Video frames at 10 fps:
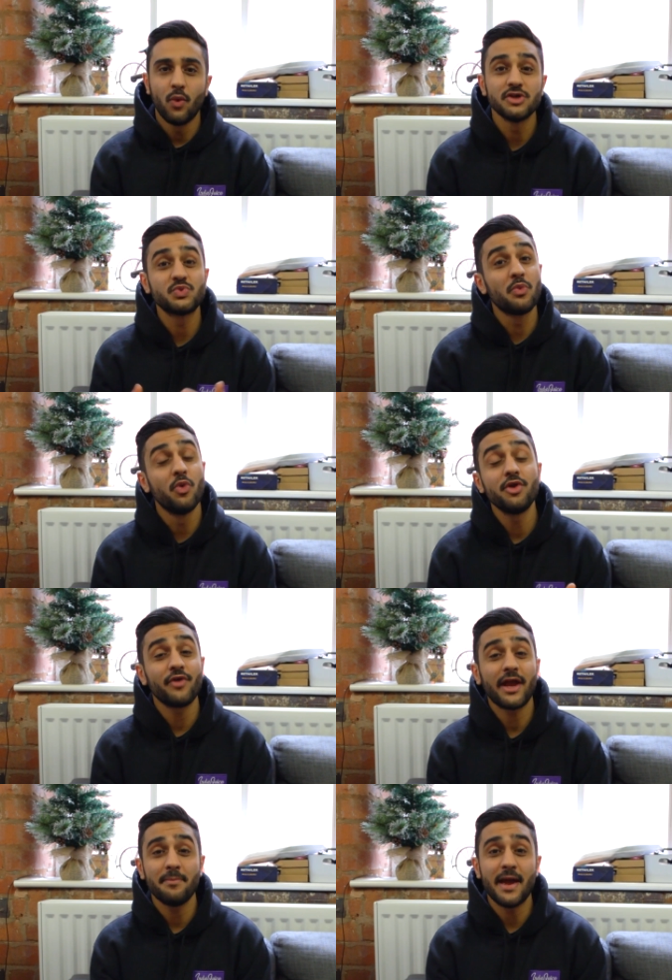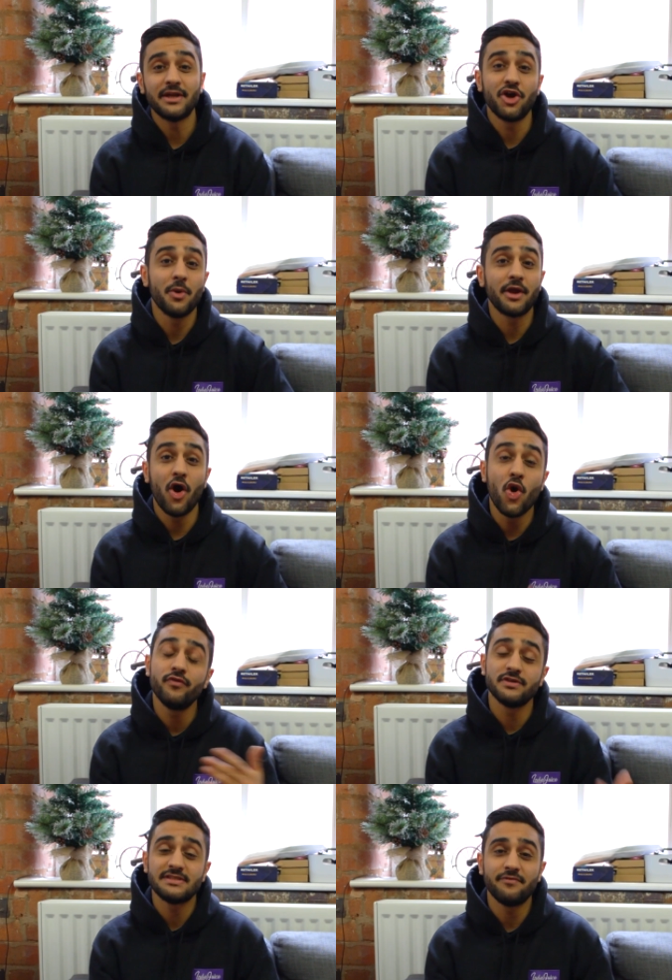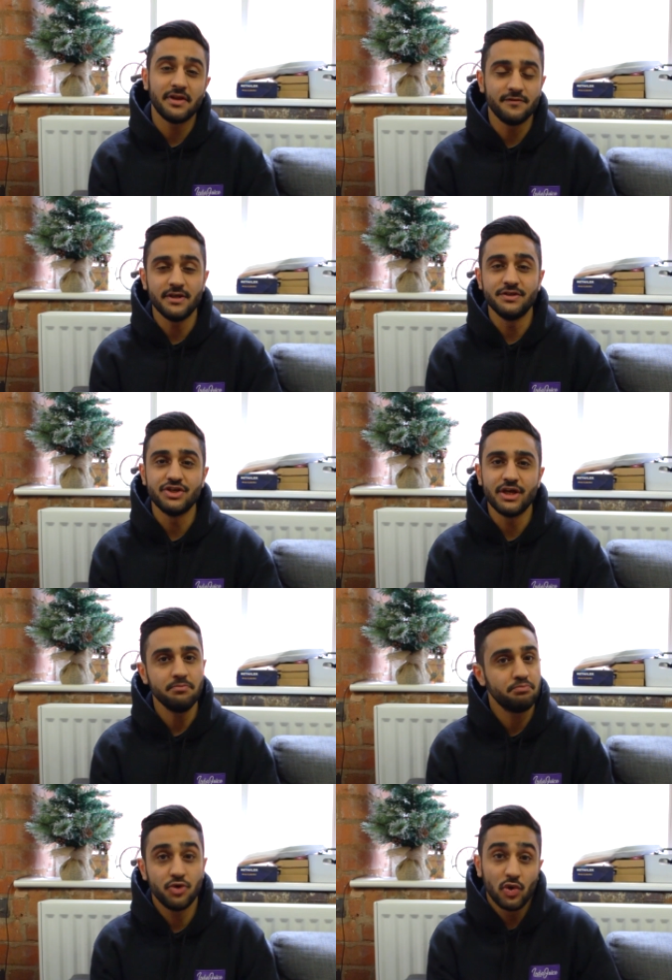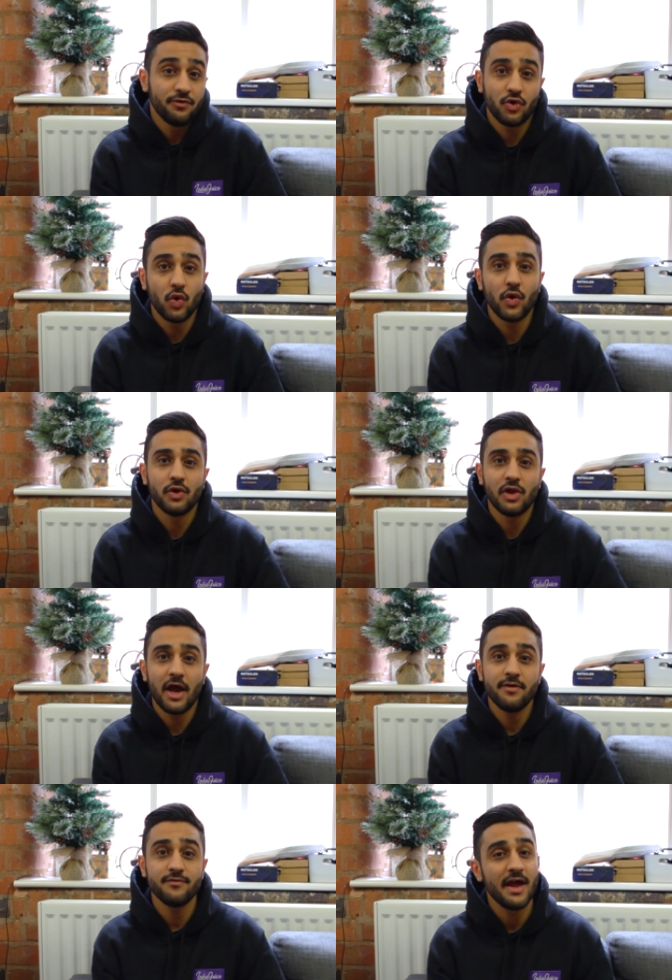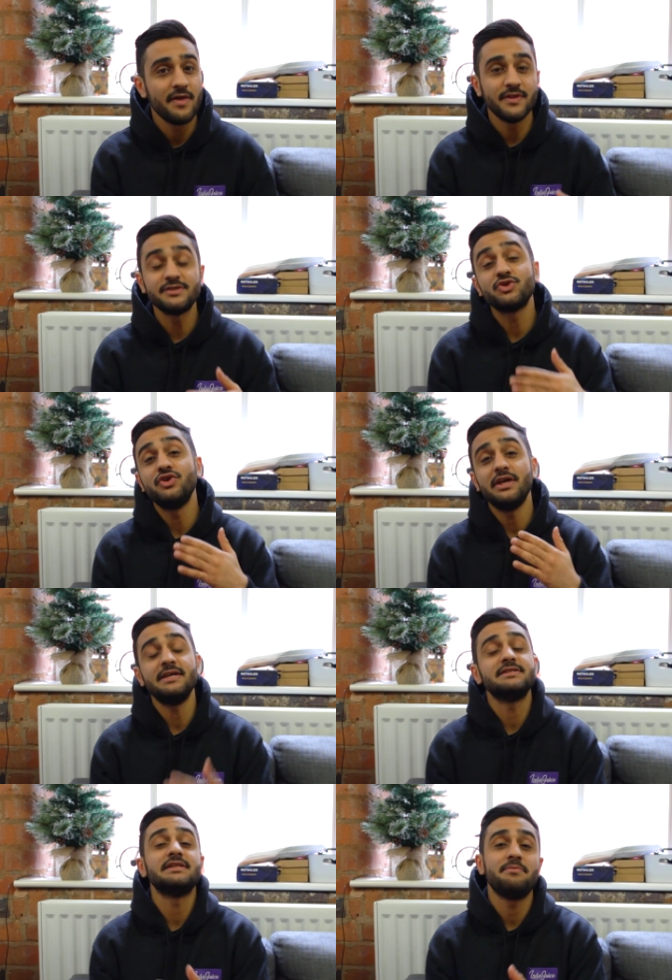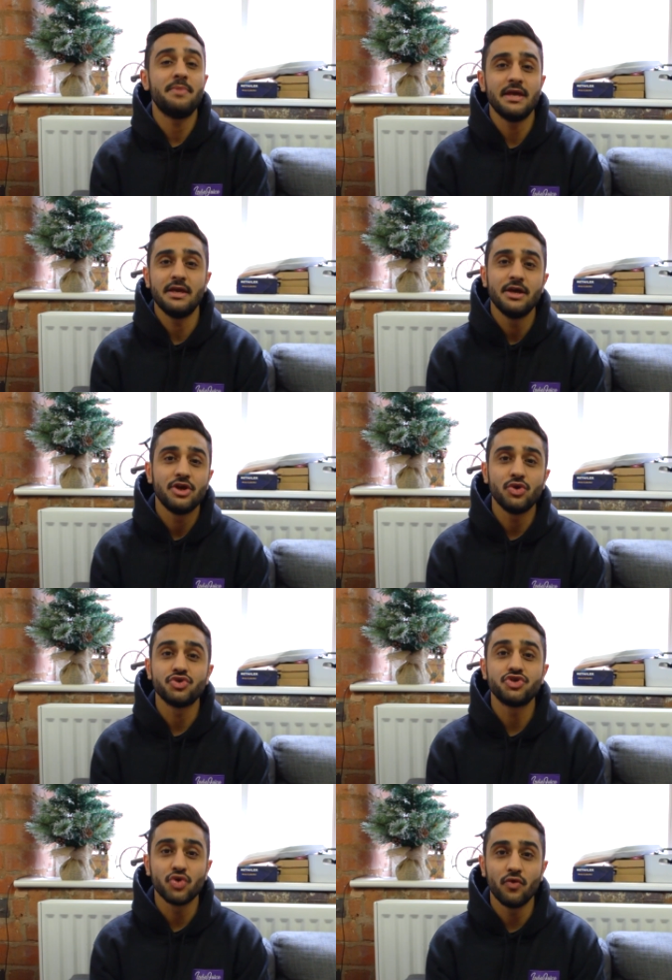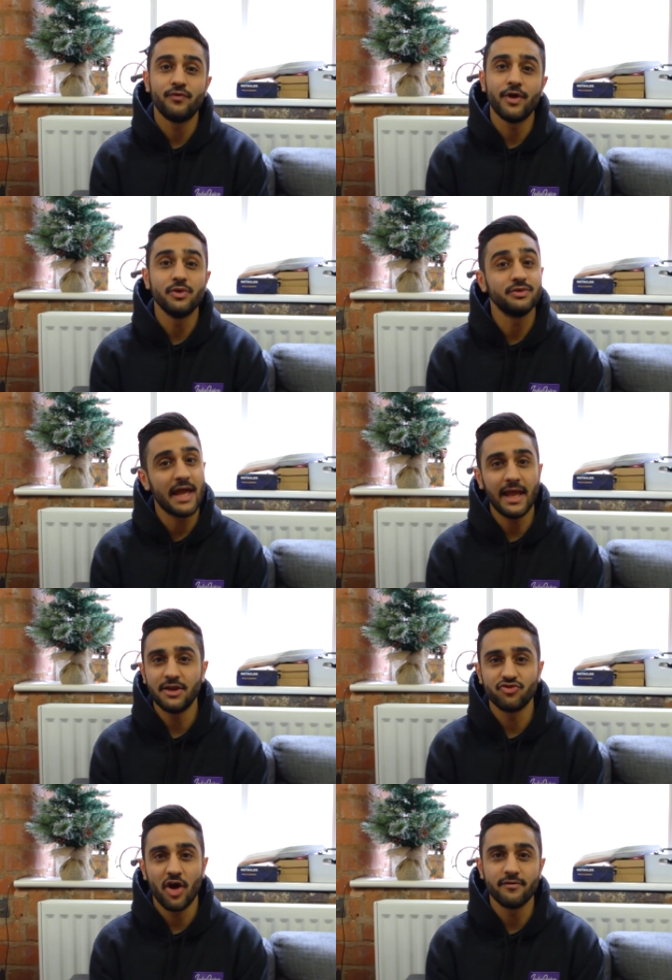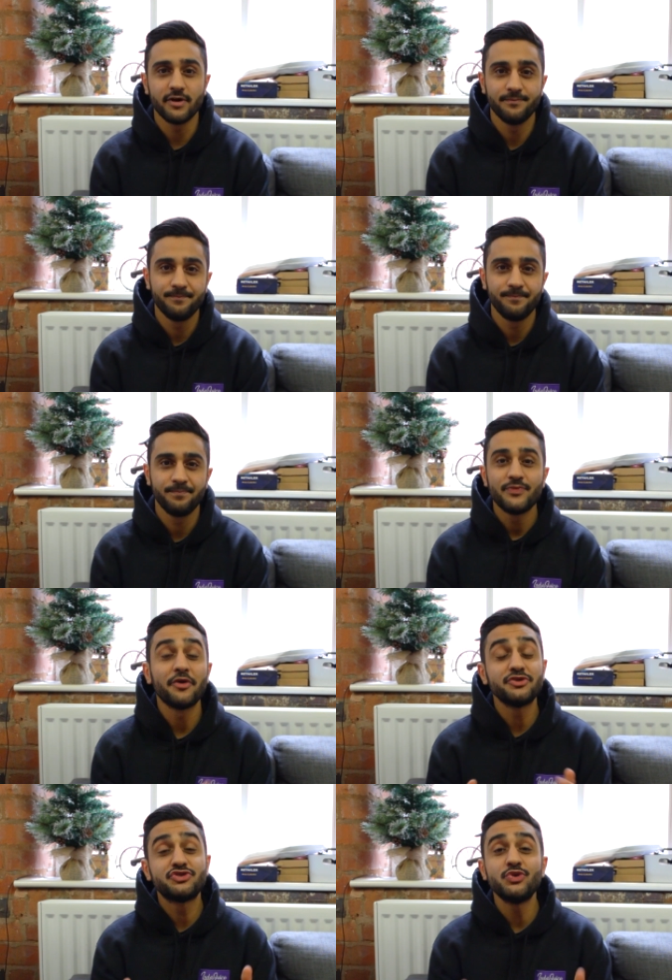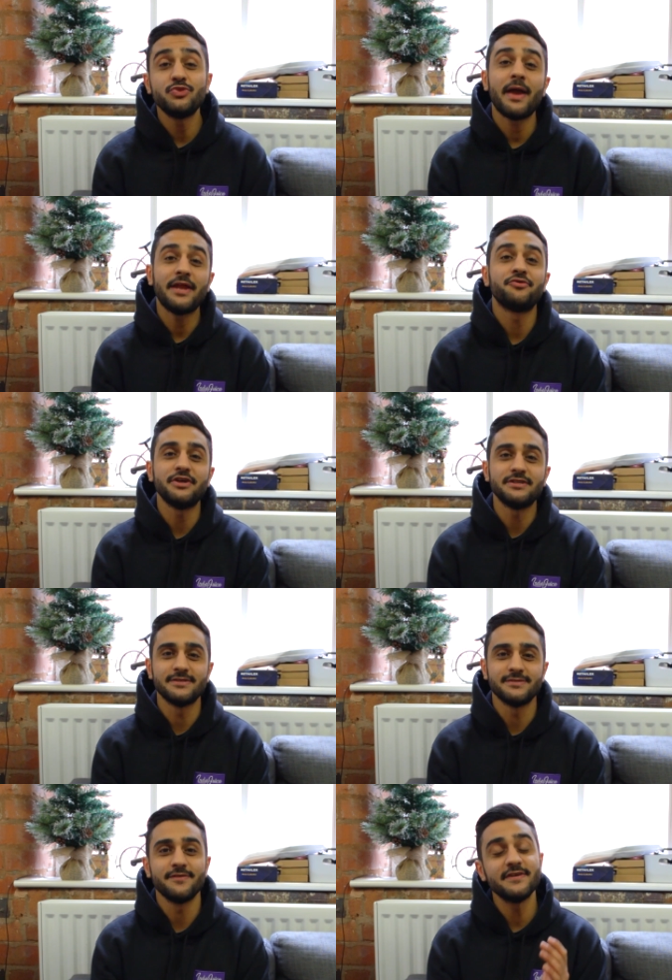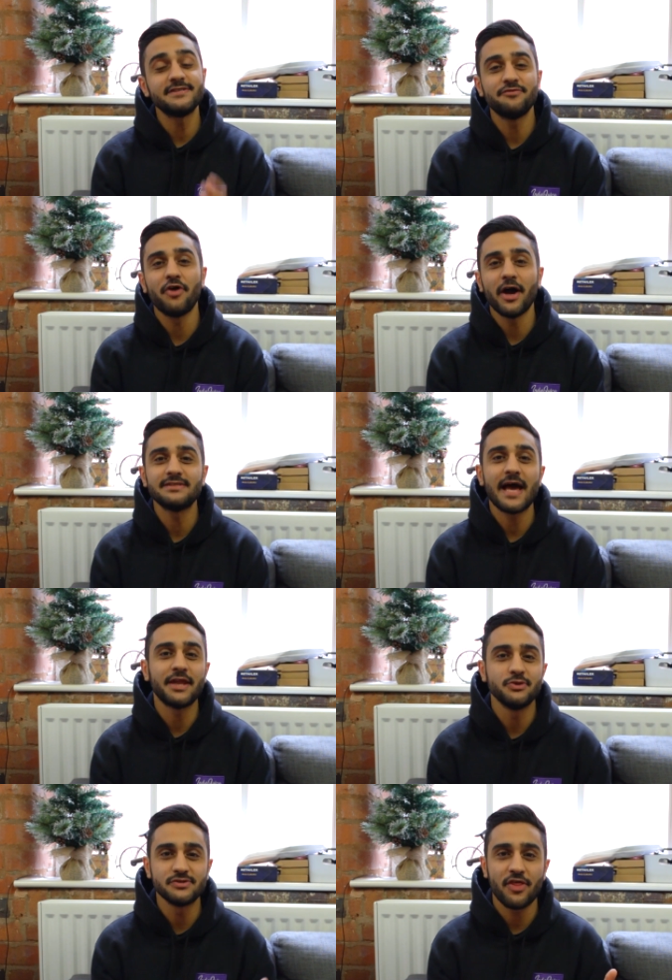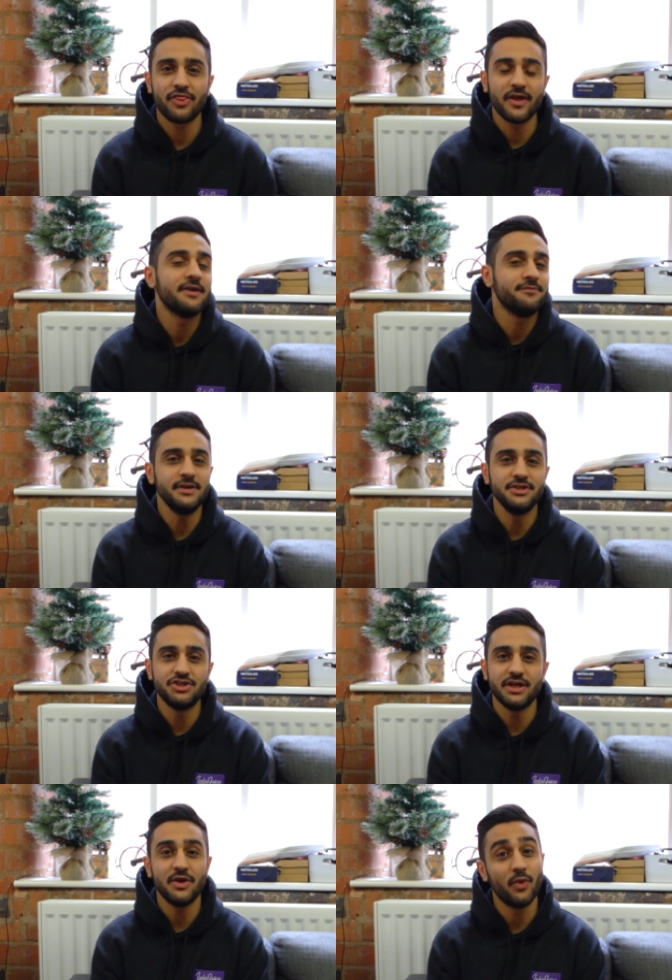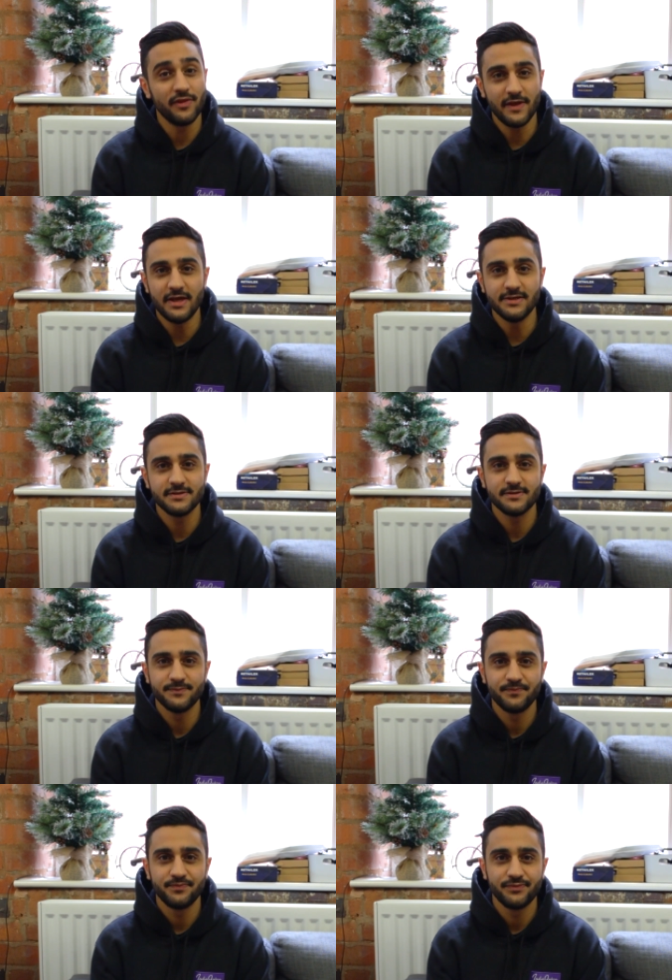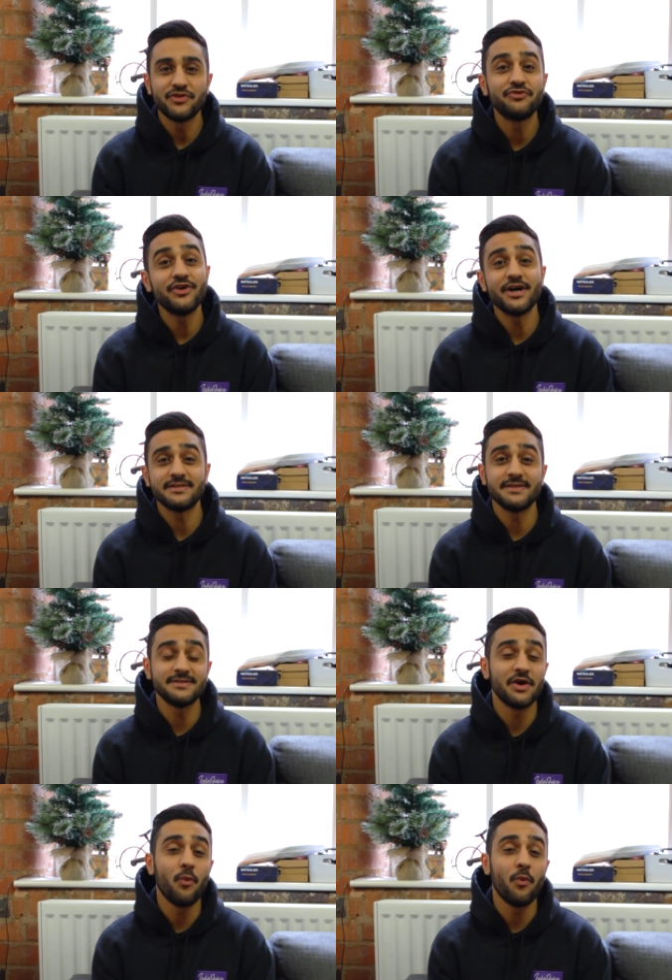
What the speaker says: Whilst we wouldn't recommend going over 70 VG, purely for coil life, this could easily be your short fill daily driver. There are two main reasons that this device handles thicker VG with ease. The first is that